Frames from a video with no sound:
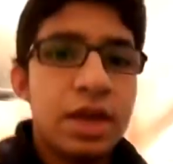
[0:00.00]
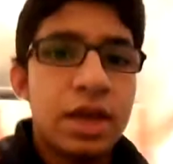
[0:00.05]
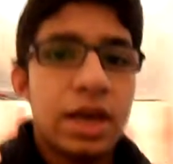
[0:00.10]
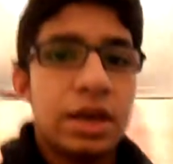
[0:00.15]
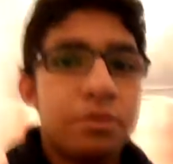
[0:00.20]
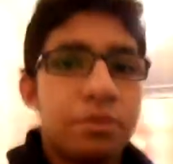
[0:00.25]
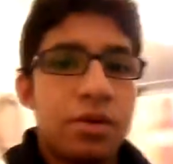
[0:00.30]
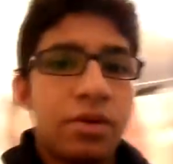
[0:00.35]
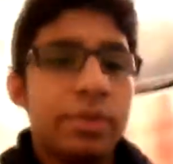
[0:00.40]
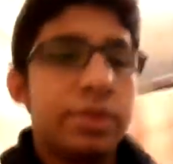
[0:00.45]

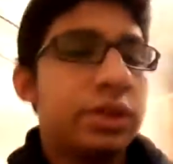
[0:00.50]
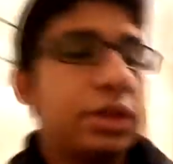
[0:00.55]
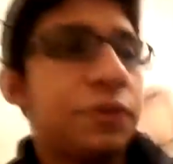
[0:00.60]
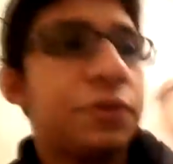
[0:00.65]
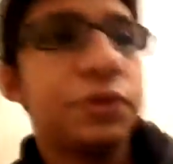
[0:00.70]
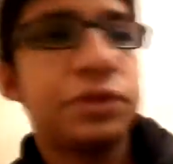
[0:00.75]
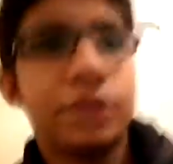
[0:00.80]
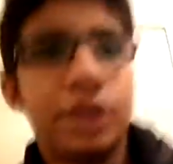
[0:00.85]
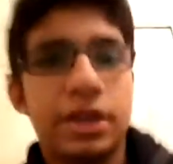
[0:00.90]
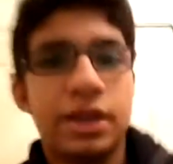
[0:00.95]
And Marble D
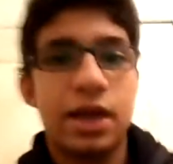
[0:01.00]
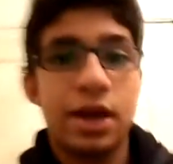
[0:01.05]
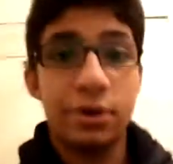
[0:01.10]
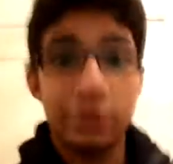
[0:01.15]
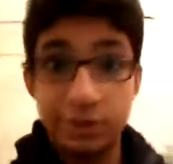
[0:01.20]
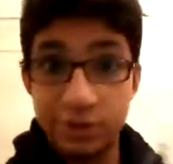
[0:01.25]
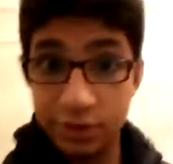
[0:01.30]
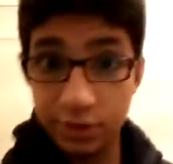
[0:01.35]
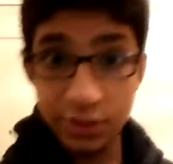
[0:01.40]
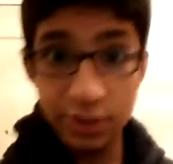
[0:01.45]
for 10,
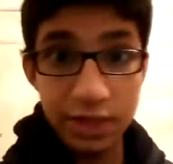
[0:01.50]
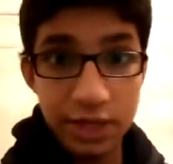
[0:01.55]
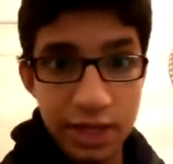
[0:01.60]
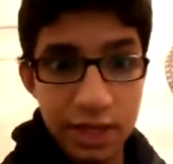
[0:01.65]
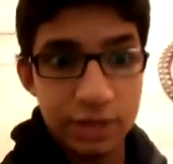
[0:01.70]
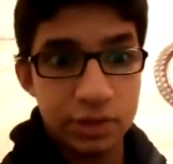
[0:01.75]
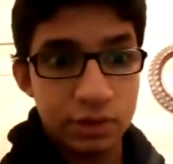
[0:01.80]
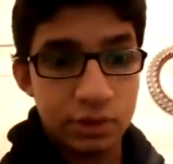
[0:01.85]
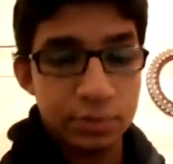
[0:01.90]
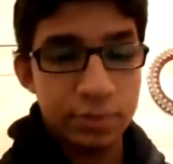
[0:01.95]
how is your
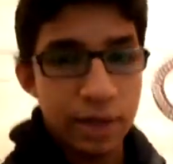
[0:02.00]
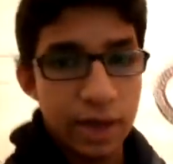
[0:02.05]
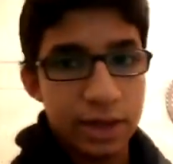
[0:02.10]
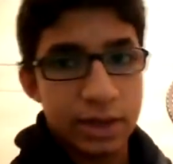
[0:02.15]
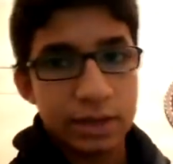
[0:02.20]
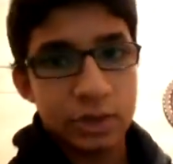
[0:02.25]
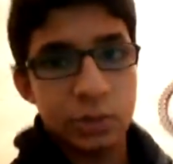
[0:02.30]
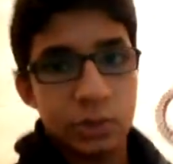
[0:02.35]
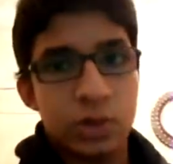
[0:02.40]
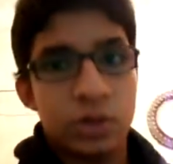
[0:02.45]
knee and your
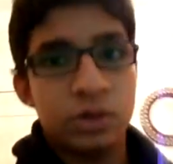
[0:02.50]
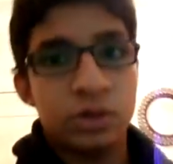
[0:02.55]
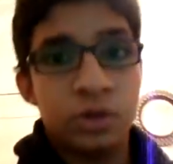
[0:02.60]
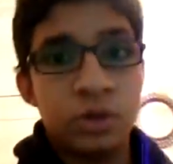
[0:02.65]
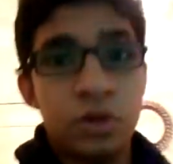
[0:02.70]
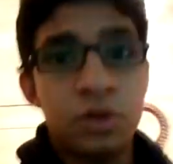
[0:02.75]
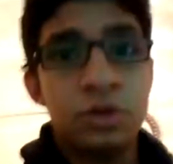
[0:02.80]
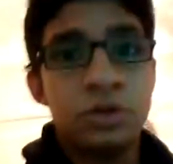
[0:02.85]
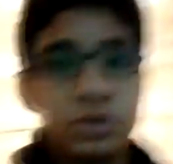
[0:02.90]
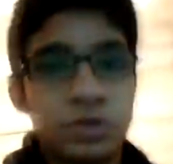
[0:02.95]
back as well?
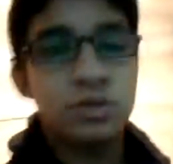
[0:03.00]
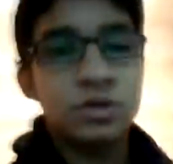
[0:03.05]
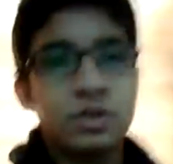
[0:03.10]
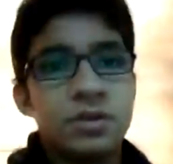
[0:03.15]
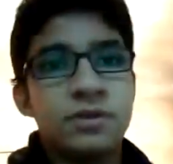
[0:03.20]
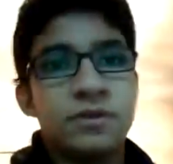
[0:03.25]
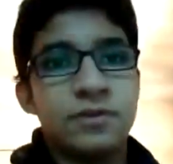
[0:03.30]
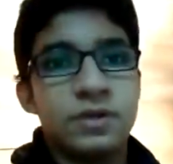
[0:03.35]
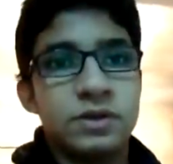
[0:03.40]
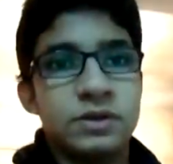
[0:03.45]
You also
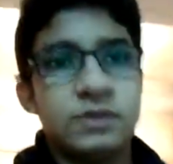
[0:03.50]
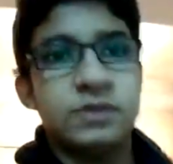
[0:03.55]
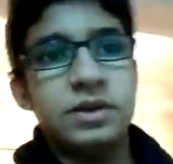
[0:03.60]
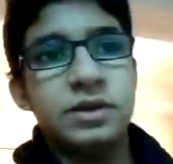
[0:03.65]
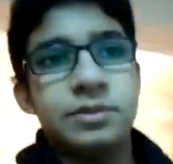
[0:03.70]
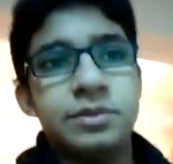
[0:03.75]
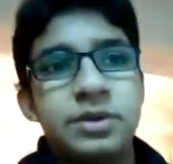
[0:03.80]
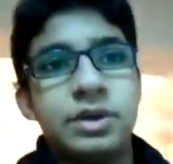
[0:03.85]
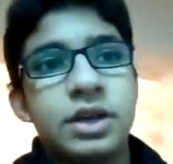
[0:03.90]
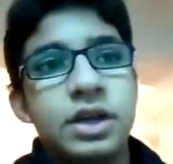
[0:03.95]
did the front
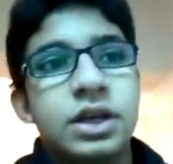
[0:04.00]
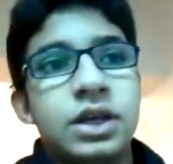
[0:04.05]
flip.